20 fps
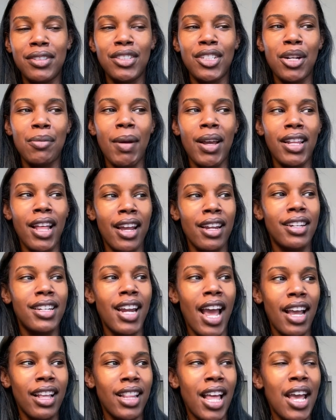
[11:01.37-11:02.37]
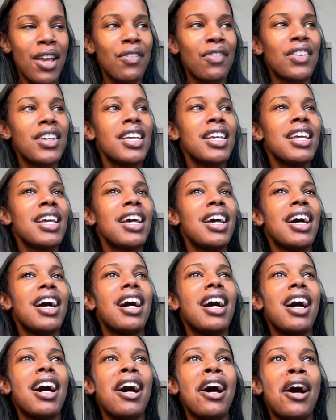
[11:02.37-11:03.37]
during my nightlife,
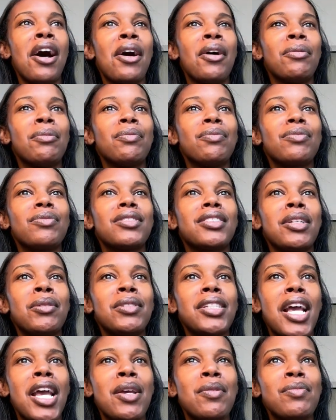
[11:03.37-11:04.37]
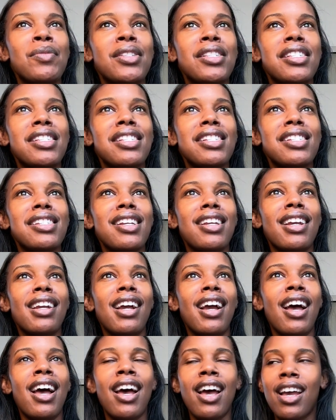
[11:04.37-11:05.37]
sometimes
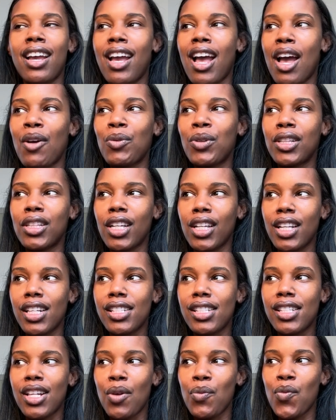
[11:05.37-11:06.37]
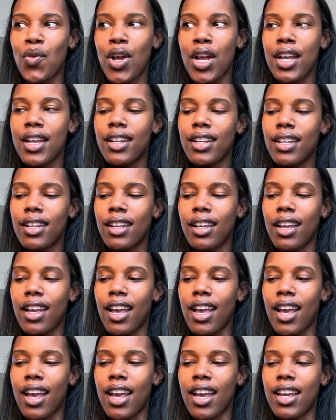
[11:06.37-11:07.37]
I will look at someone
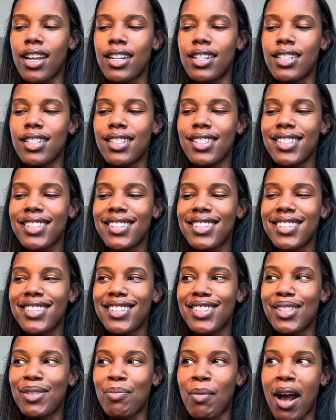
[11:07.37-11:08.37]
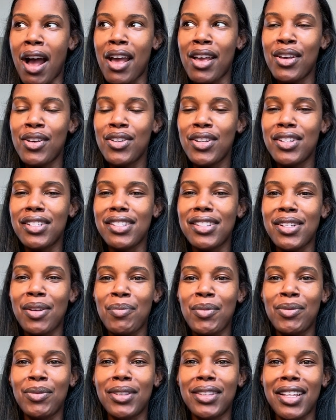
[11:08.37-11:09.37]
and smile, and
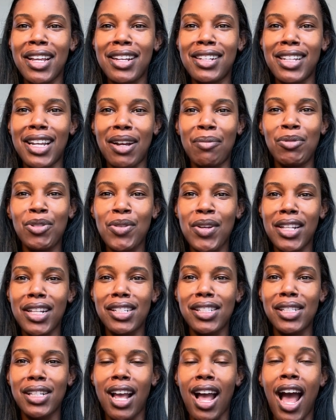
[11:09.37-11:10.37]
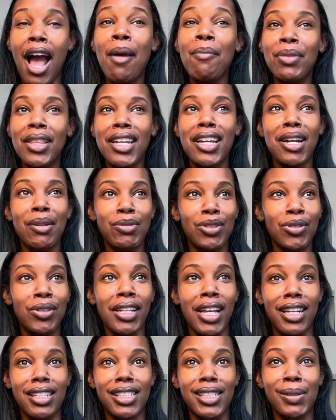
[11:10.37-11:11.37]
someone will think like I'm thinking I'm doing
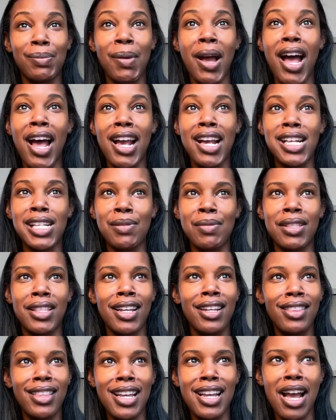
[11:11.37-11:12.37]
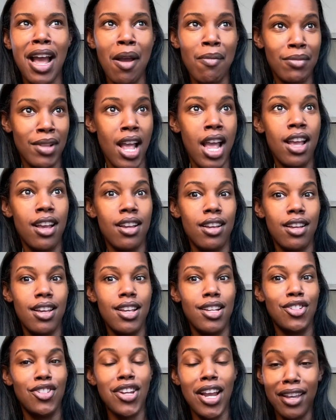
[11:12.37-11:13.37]
like a smize, but they think I'm like
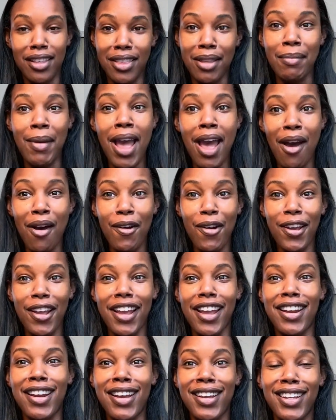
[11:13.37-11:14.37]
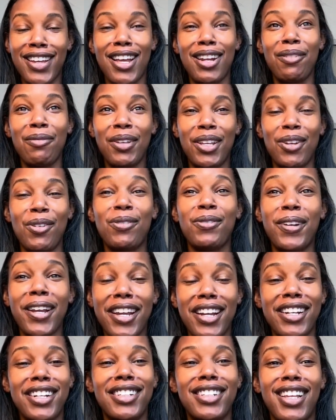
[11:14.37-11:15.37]
checking them out. And I gotta be
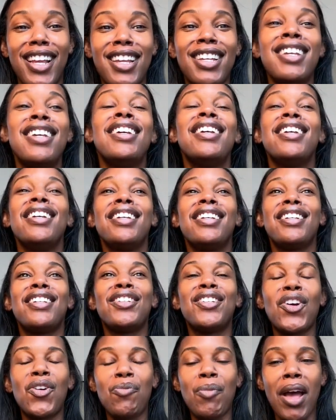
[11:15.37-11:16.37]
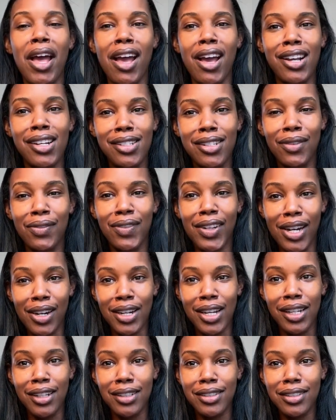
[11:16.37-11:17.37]
aware, like, my eyes
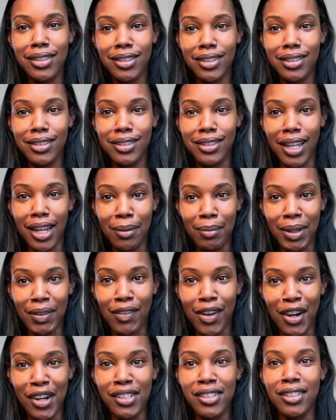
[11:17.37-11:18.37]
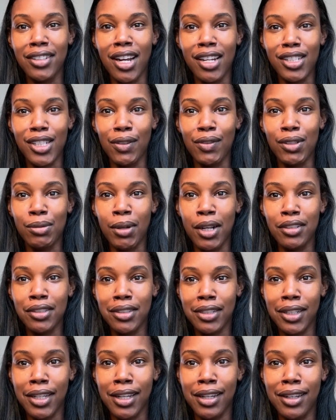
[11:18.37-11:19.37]
they can be very seductive,
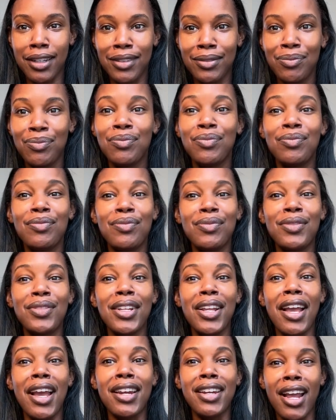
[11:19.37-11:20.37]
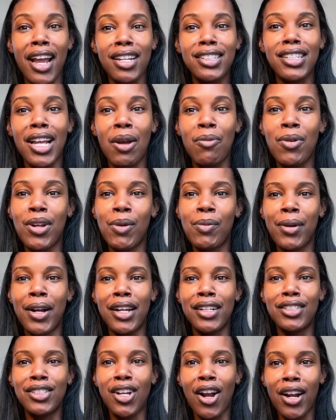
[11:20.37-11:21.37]
especially at nighttime when I'm
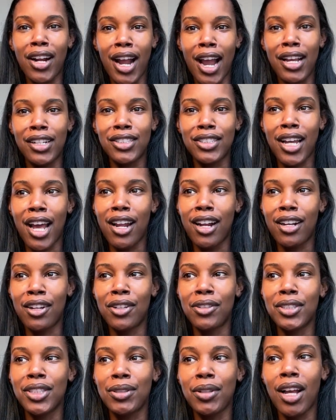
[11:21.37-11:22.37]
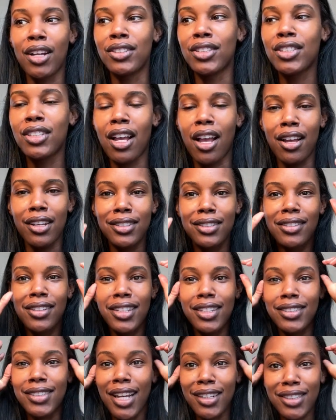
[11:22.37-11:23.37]
wearing dark eyeshadows,
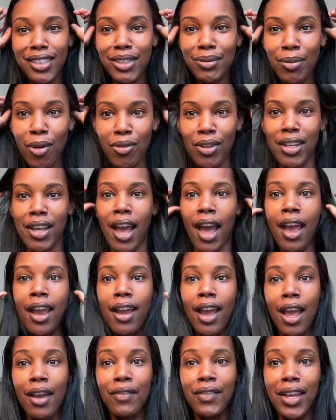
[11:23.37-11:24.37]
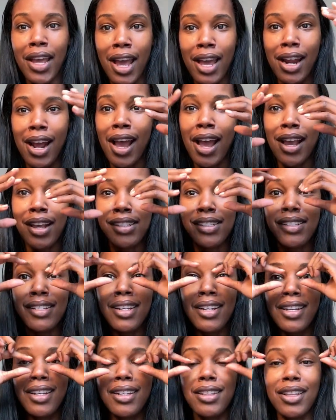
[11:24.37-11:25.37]
sexy smoky eye. I have cat eyes.
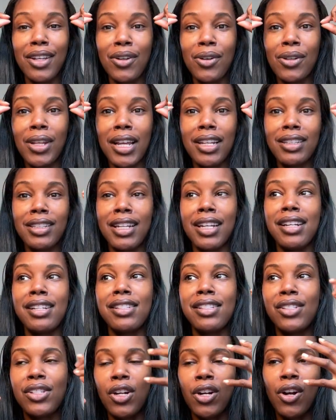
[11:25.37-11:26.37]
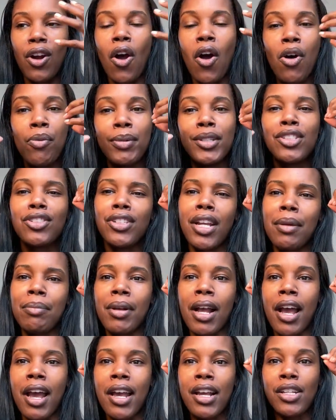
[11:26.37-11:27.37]
They go like this, or almond shaped
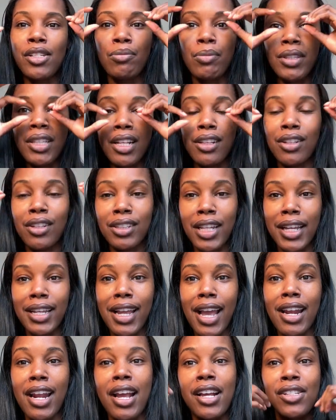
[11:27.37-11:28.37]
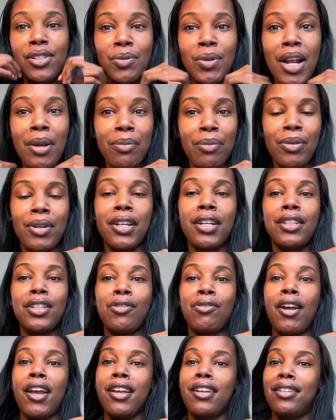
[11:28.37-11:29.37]
eyes, but they look like cat eyes when I put the
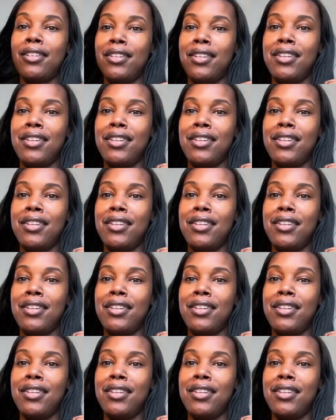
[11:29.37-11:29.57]
right